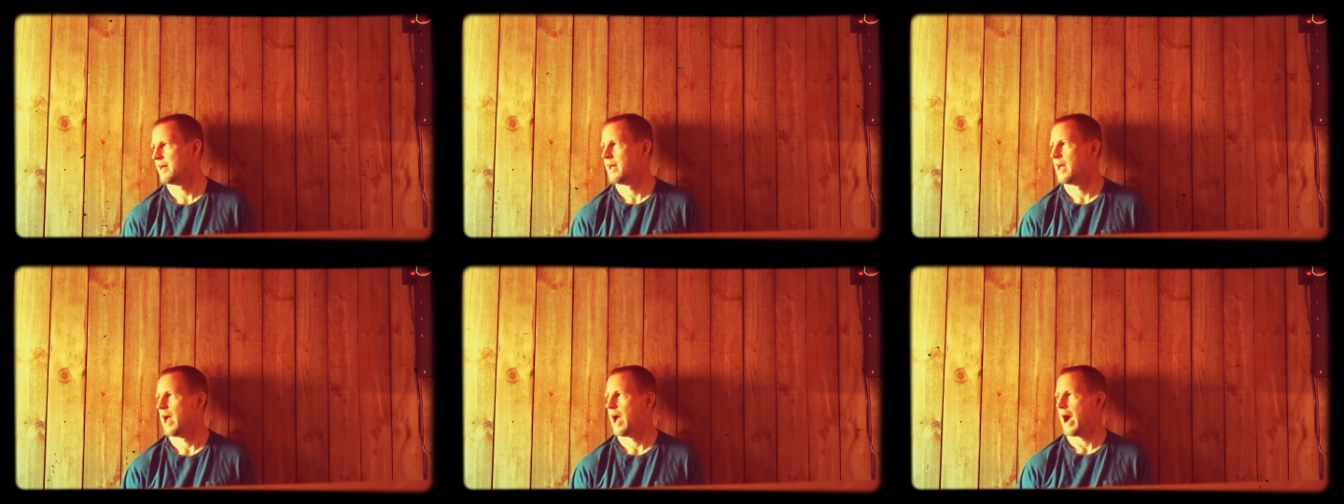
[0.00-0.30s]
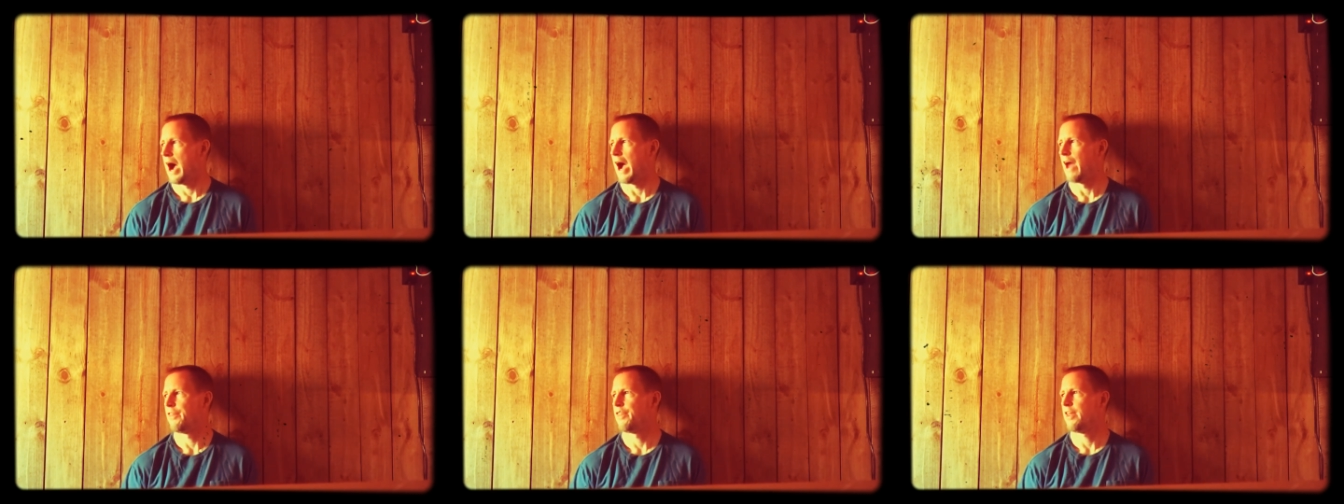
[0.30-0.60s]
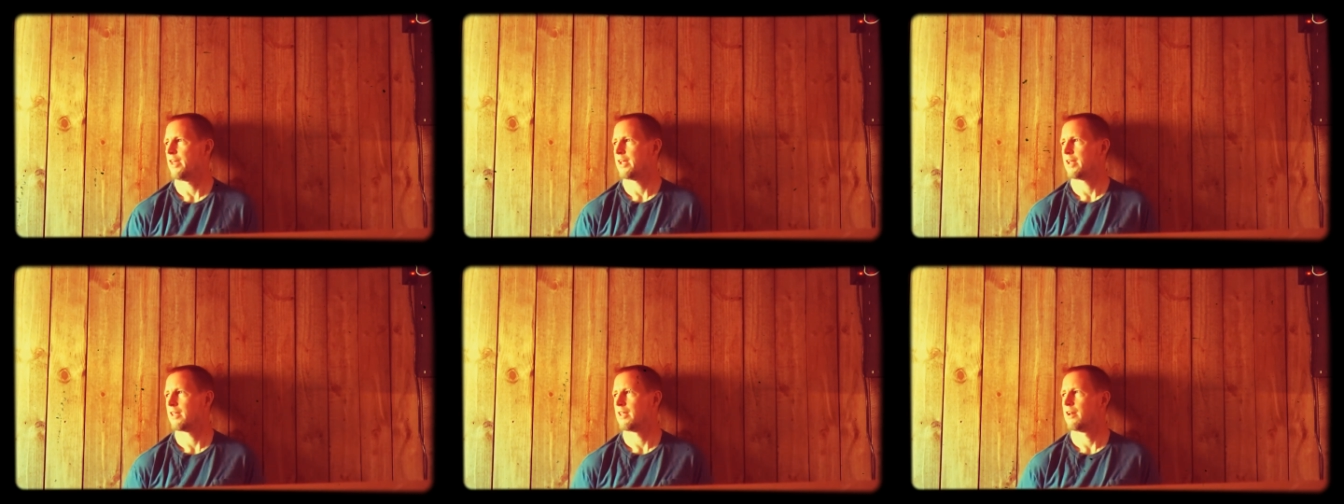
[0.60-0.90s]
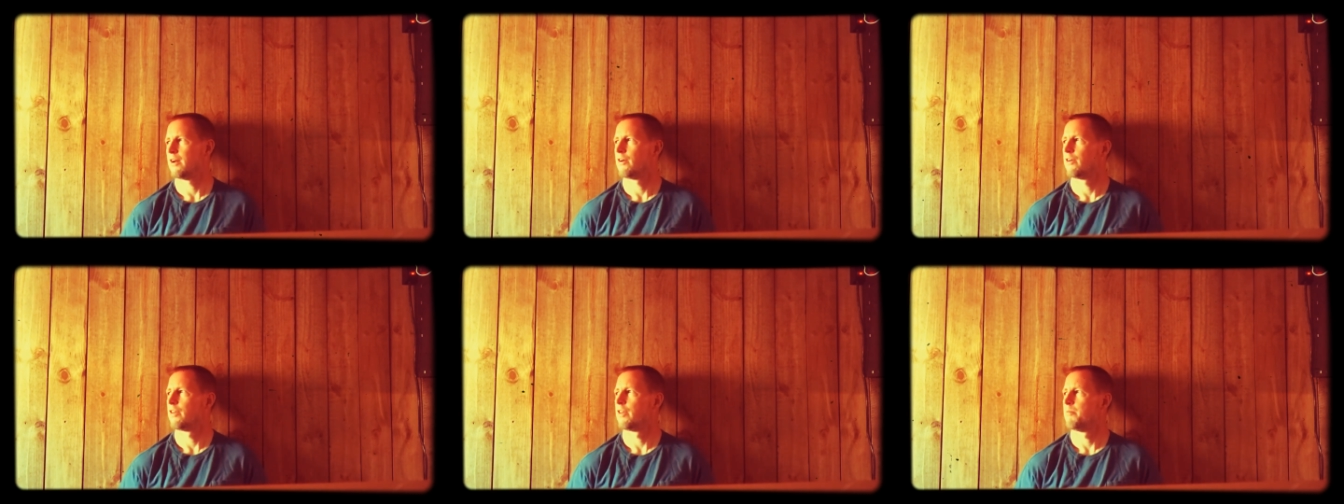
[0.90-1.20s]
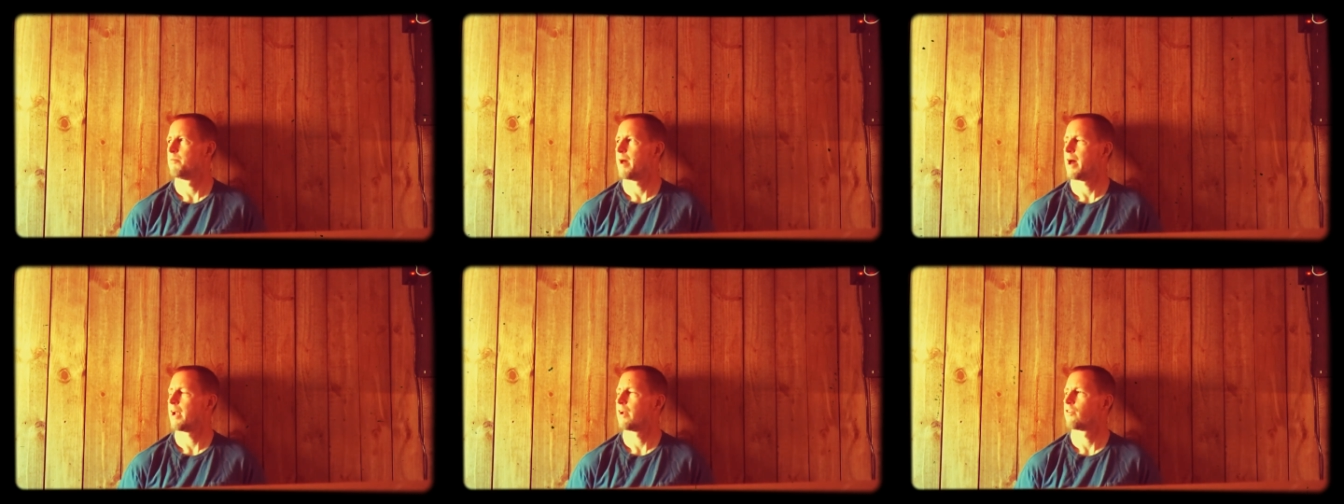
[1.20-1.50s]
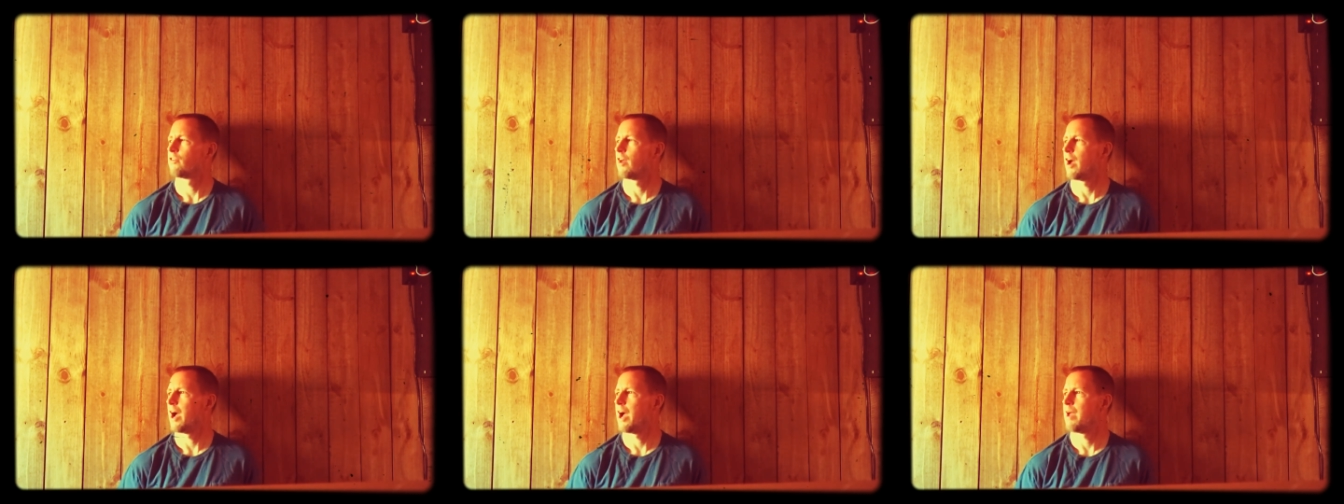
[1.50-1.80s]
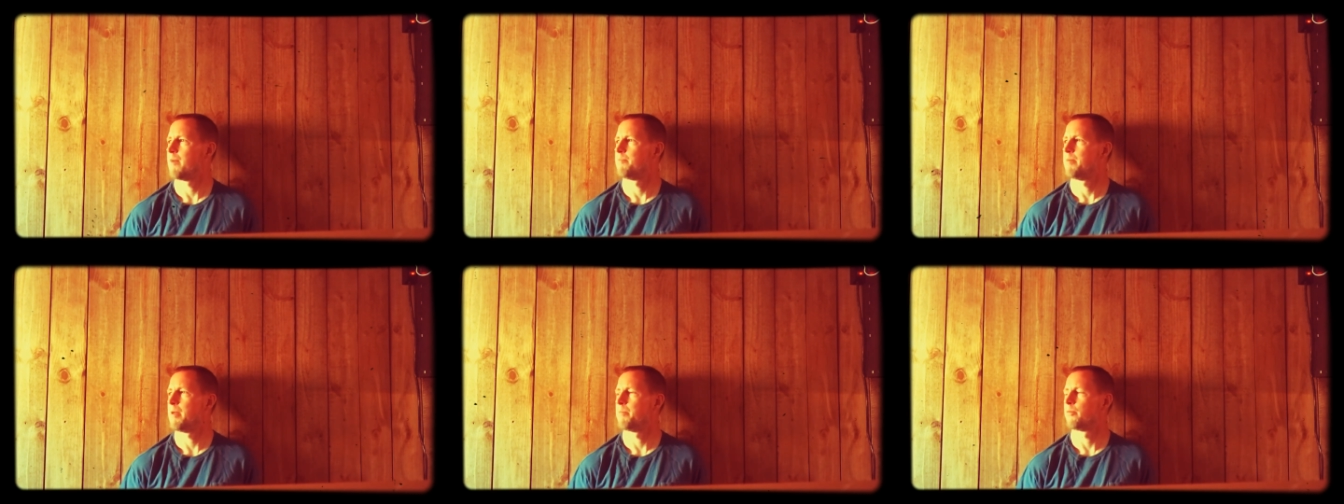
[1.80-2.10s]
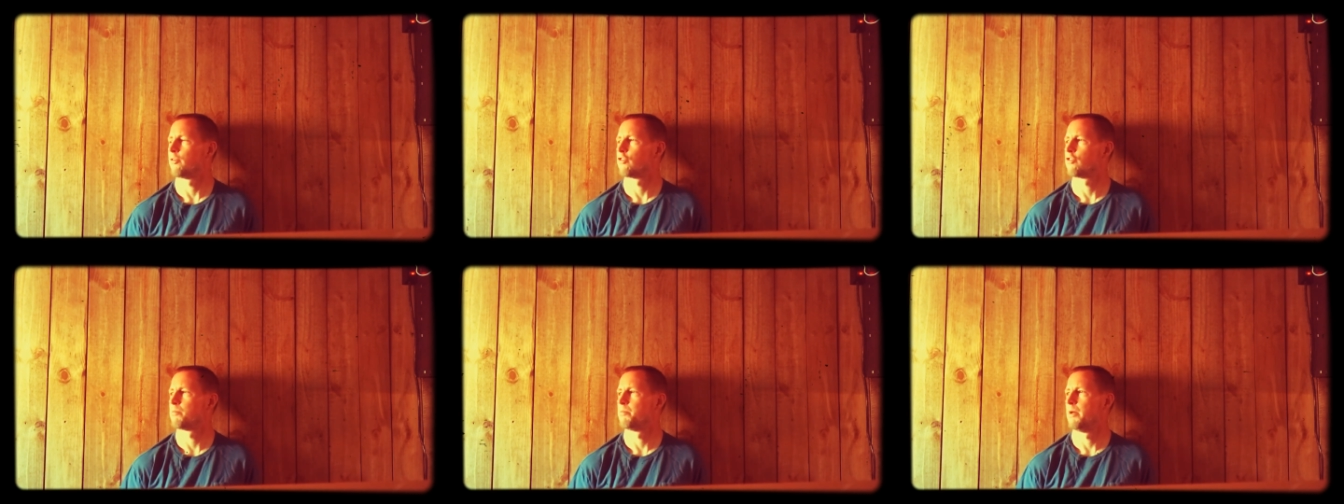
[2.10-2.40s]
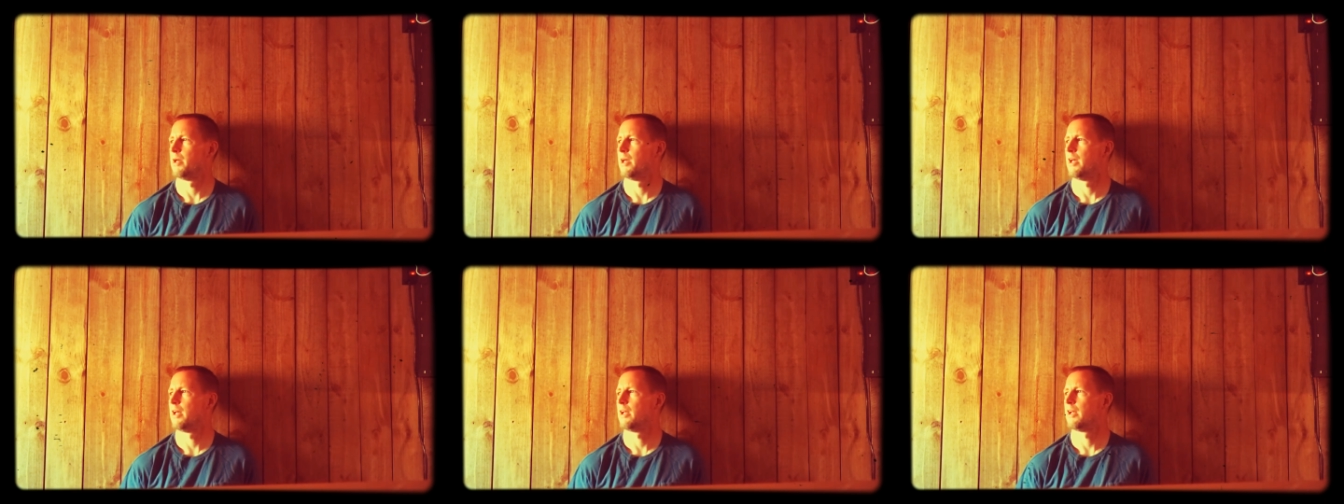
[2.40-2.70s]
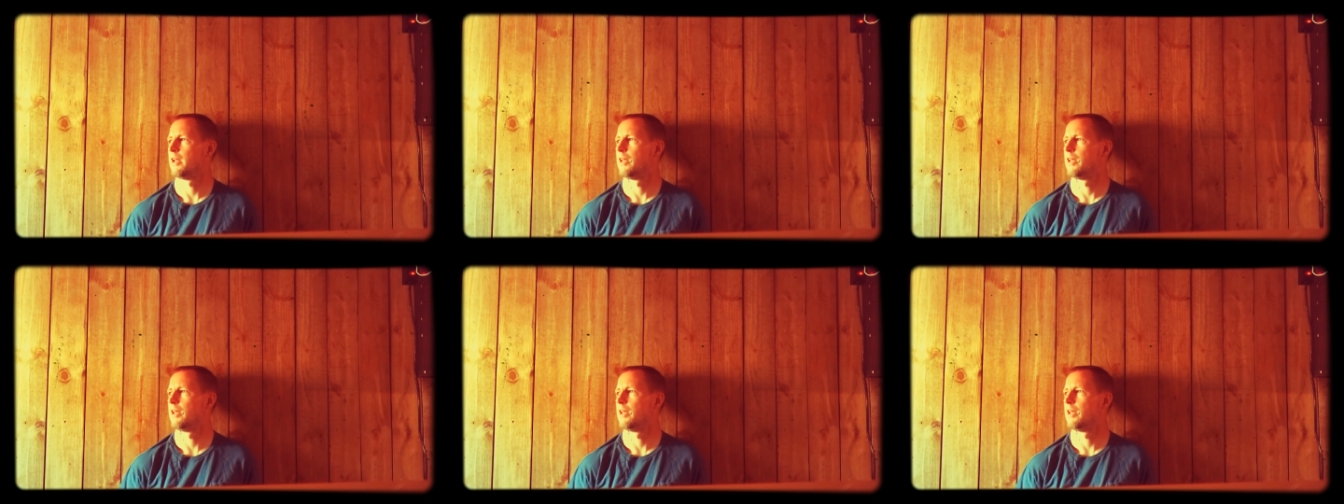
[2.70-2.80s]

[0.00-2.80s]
I think, you know, the amount of time people spend and the